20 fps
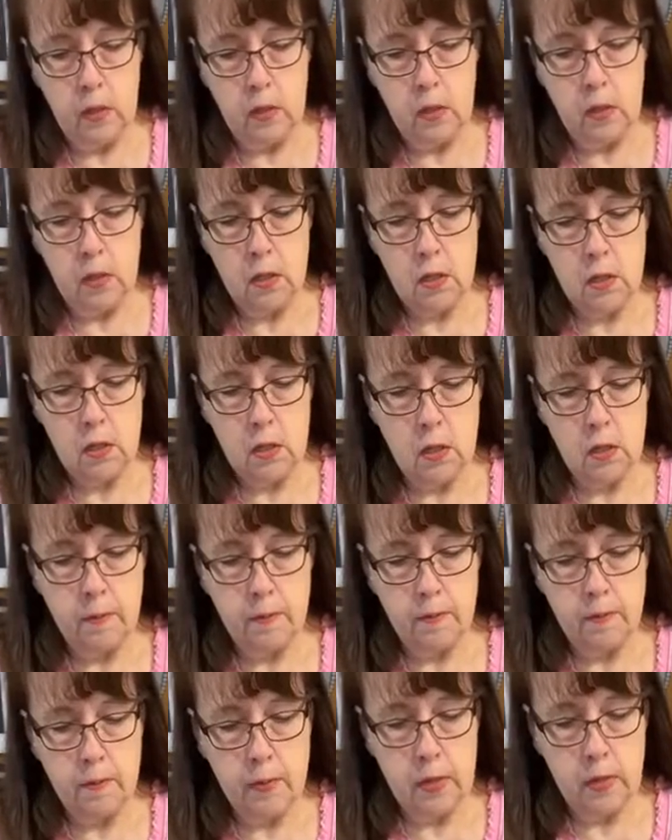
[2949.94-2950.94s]
Making it up
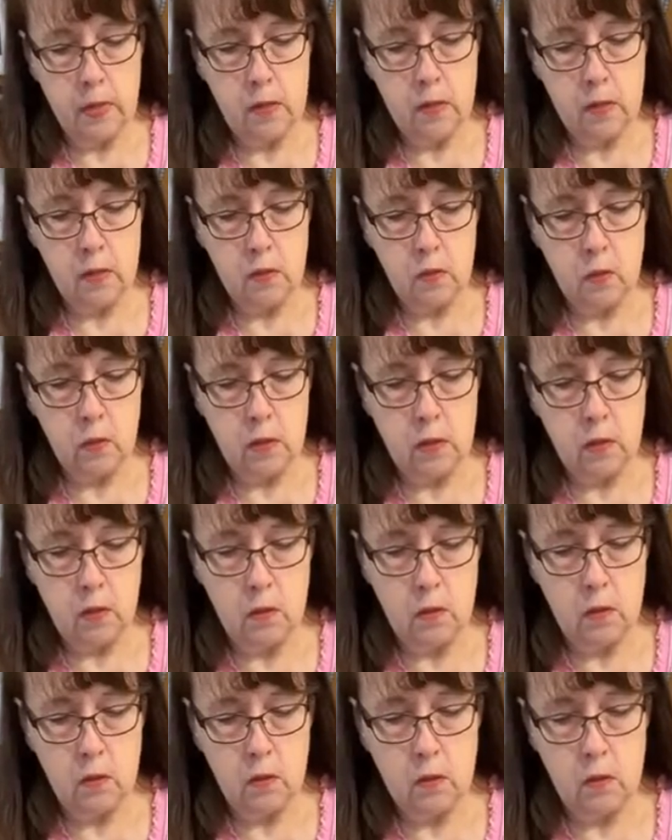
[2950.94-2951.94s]
as we
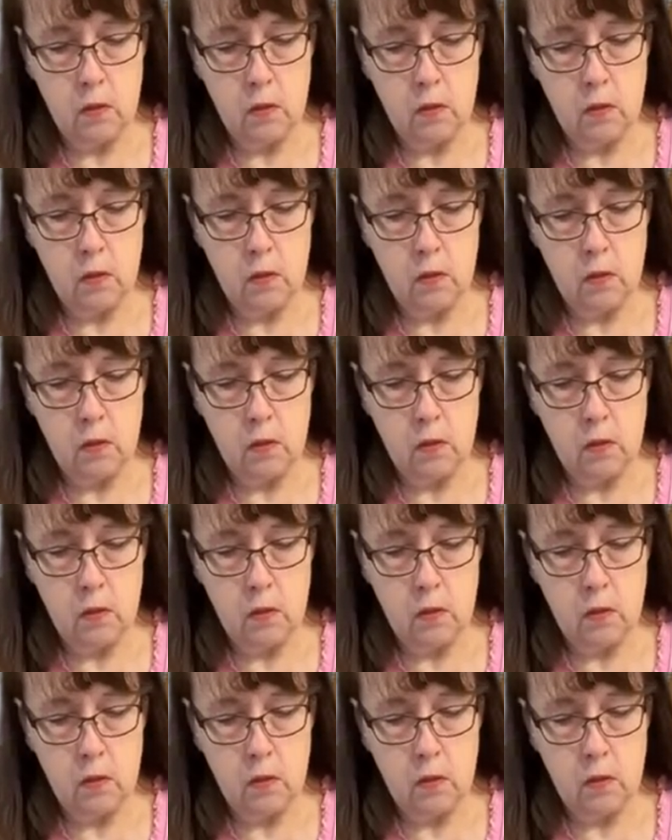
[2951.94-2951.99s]
go.